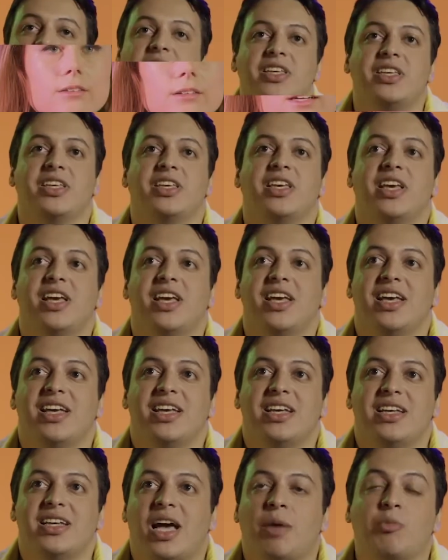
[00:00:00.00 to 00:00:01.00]
big
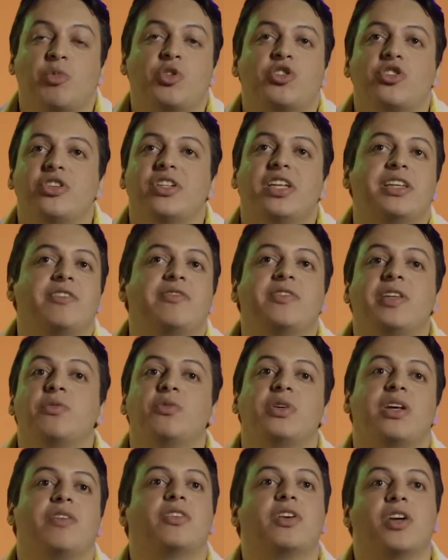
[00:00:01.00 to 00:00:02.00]
moves in their respective
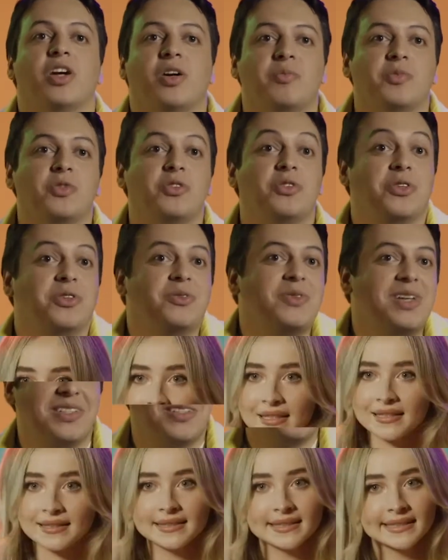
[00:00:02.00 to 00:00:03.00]
industries.
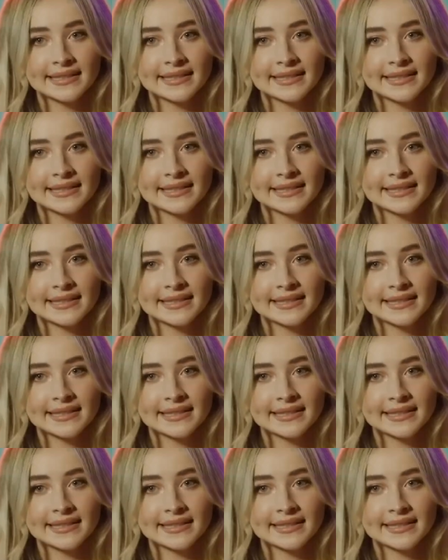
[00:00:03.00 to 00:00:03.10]
Since